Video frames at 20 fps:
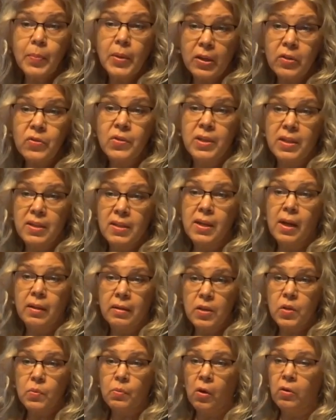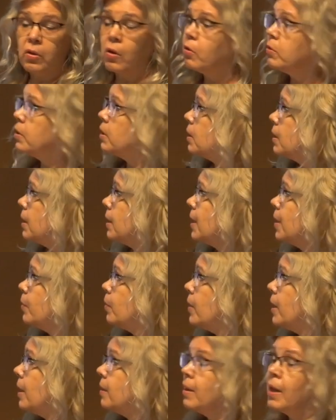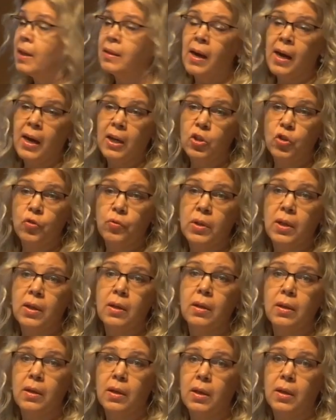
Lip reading: because the cell is small all the time, and that actually